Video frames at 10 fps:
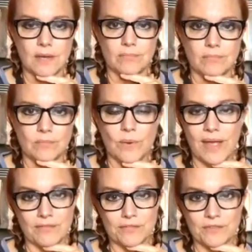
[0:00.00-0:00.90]
um,
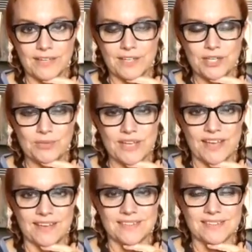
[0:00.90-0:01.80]
we have a friend who
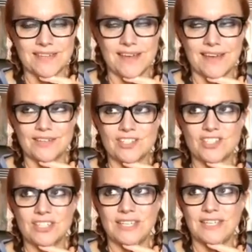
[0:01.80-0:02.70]
does, uh,
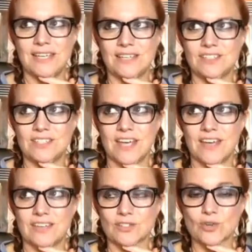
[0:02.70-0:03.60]
she
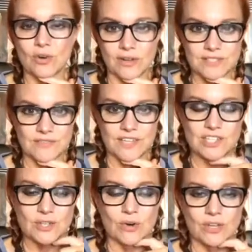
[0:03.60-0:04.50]
does
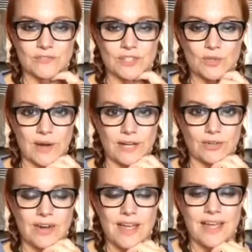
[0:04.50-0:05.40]
CrossFit. She's a CrossFit
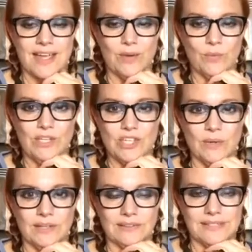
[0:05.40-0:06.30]
trainer. And we
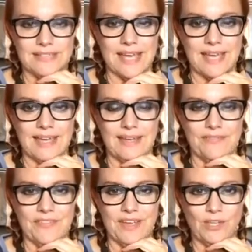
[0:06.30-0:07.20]
jokingly
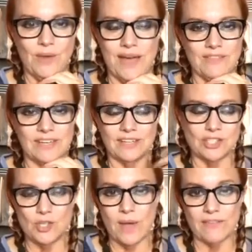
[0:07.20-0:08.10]
say that you
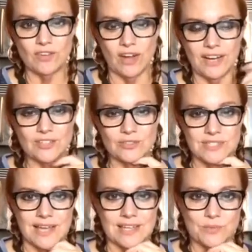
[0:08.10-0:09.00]
haven't, that you have not
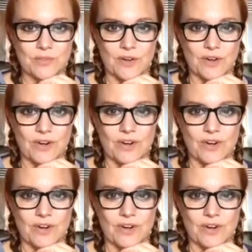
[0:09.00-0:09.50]
exercised with